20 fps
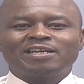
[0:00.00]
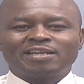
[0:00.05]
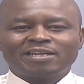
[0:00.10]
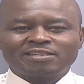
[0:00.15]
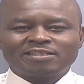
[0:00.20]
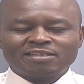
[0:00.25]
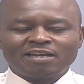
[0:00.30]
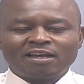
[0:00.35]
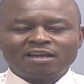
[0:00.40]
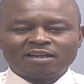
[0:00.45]
an
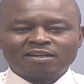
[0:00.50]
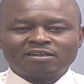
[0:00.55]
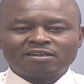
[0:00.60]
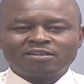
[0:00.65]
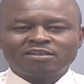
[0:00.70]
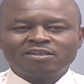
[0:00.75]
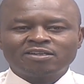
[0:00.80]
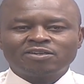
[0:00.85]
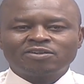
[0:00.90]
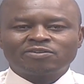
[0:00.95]

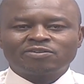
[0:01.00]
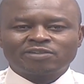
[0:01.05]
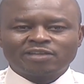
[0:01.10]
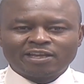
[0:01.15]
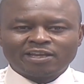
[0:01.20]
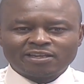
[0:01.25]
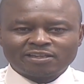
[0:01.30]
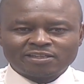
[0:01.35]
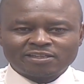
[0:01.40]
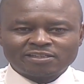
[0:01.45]
attack on,
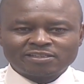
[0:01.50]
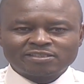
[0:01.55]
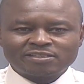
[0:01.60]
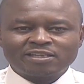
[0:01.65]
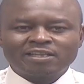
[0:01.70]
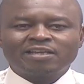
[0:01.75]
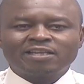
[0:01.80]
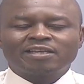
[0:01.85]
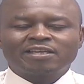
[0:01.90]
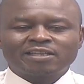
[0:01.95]
get this,